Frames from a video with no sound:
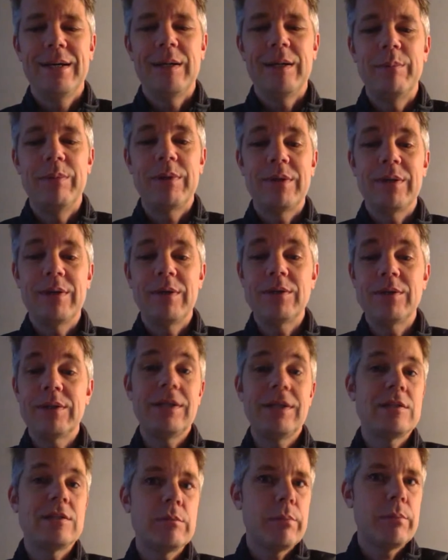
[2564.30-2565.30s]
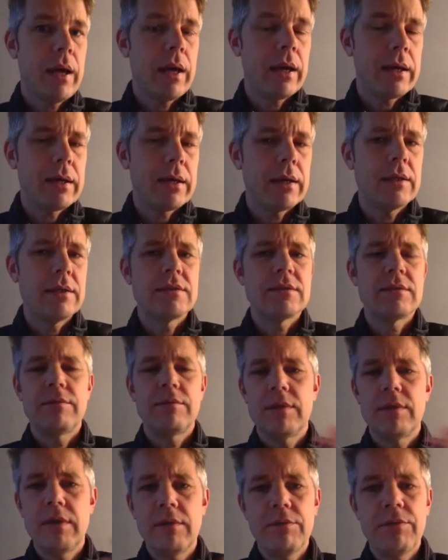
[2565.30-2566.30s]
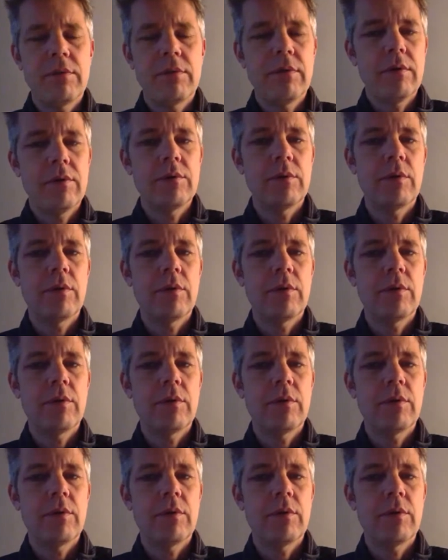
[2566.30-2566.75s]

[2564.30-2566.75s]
because it is a bank and it's a difficult